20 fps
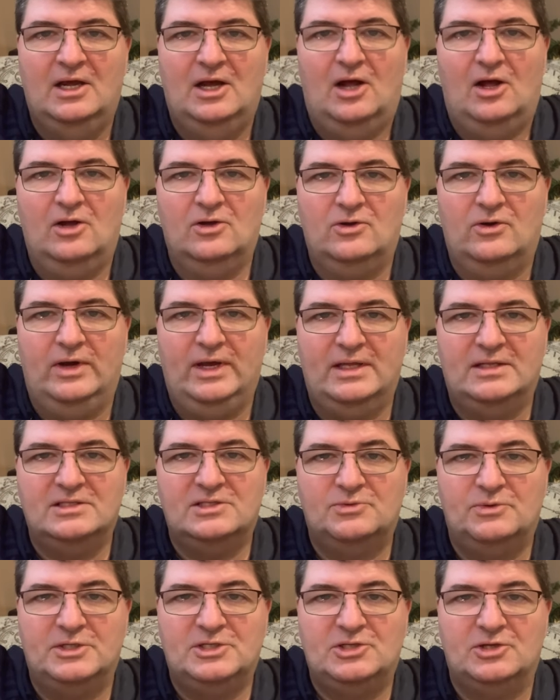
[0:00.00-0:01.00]
I'll go ahead and
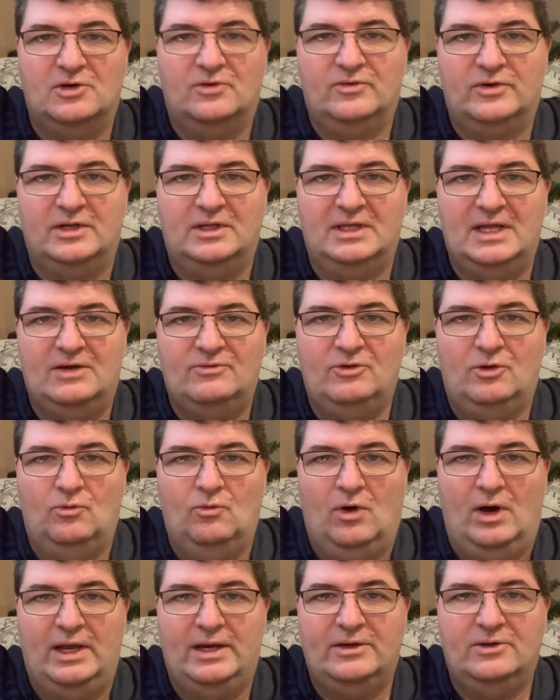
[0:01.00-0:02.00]
switch it over to level
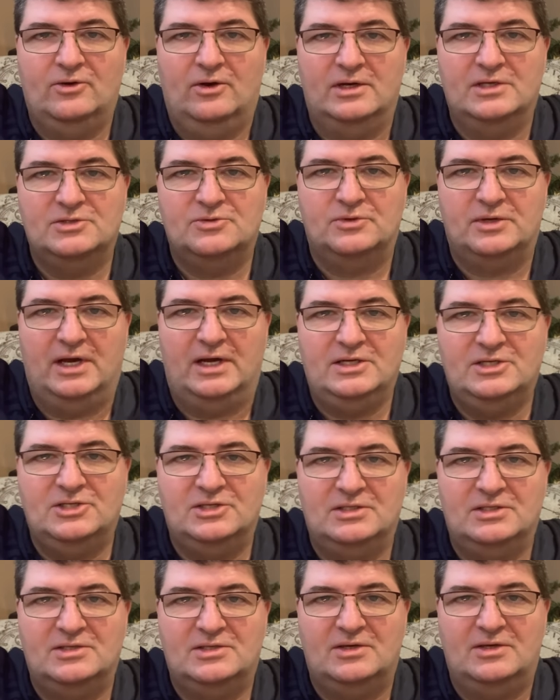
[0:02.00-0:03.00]
1 noise
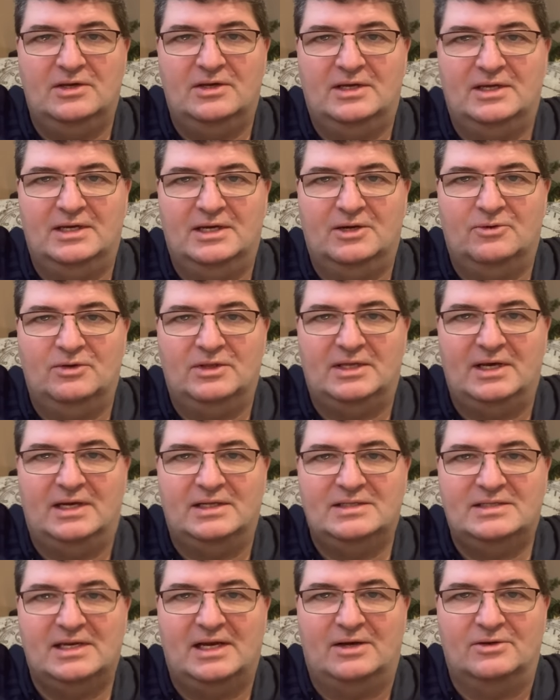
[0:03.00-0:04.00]
reduction so you can hear what that
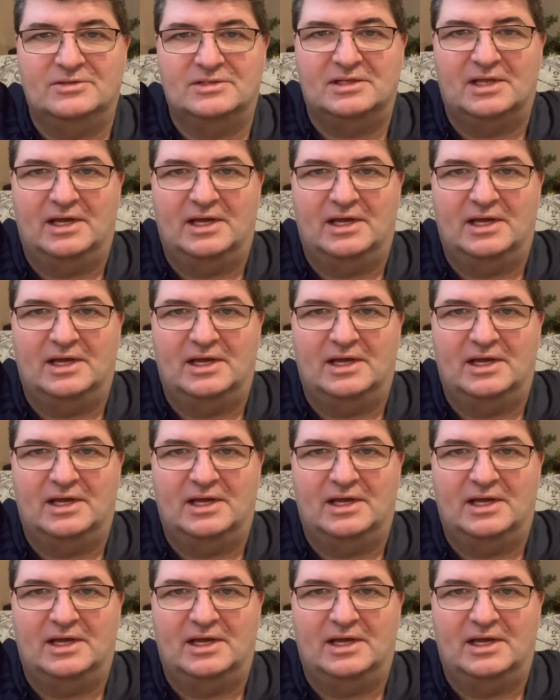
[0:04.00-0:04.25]
sounds